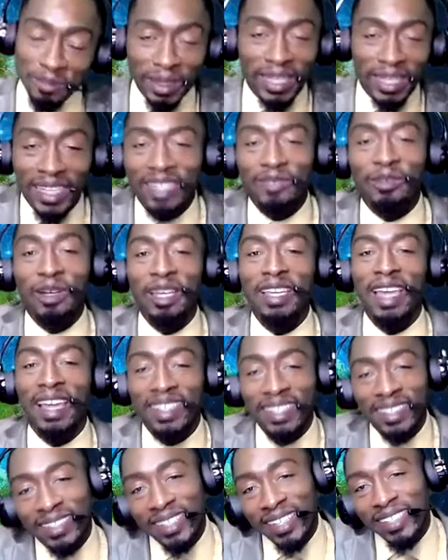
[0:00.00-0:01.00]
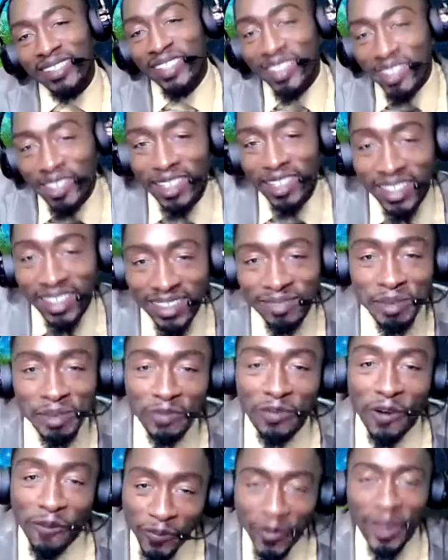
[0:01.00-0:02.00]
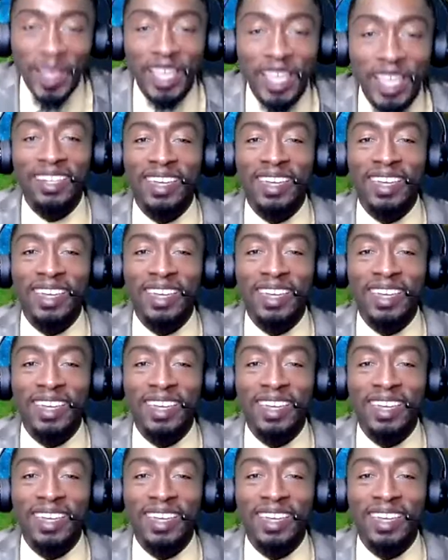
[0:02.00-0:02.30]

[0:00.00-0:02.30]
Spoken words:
But anyway, at the end of the day, you can look at me for free.